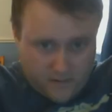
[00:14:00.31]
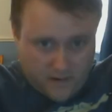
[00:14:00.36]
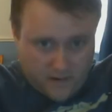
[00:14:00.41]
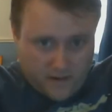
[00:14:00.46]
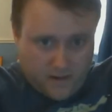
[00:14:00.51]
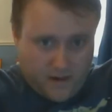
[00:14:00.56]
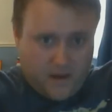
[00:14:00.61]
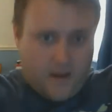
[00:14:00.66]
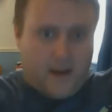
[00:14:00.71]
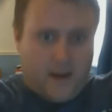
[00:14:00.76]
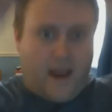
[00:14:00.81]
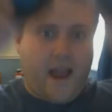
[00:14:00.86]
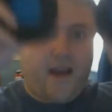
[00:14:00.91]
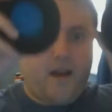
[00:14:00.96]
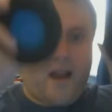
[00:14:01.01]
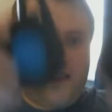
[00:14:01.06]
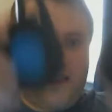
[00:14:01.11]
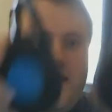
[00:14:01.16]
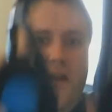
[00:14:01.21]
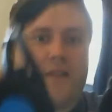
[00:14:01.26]
I don't,
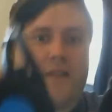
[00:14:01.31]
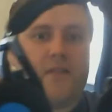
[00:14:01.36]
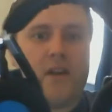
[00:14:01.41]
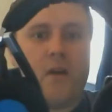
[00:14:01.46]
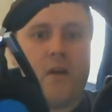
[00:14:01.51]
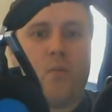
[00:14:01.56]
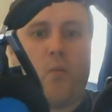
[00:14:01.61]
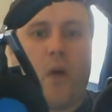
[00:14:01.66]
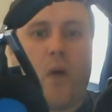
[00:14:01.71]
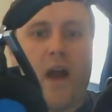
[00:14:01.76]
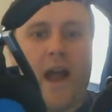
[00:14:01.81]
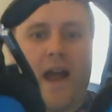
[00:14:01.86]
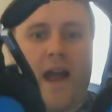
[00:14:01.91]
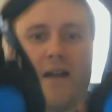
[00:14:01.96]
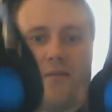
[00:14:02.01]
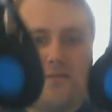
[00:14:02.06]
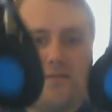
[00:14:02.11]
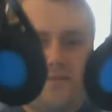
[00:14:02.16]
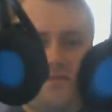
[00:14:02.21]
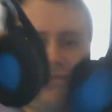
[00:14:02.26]
I don't even know what,
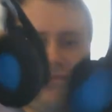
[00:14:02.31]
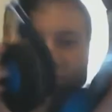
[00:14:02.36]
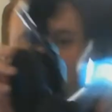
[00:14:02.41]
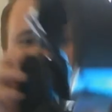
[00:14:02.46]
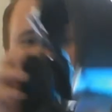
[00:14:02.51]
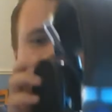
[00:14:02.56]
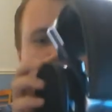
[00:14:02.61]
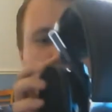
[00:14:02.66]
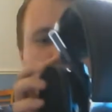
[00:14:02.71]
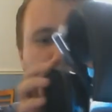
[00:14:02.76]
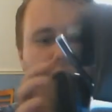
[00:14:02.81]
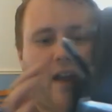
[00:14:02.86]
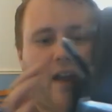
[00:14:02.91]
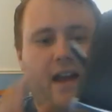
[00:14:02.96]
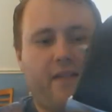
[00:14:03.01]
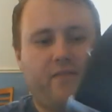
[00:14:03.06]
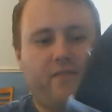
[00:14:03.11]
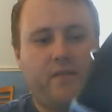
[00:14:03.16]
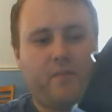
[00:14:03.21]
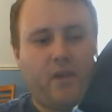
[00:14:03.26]
how, why you would
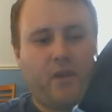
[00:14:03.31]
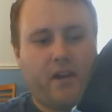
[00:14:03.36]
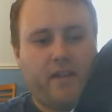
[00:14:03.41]
have them like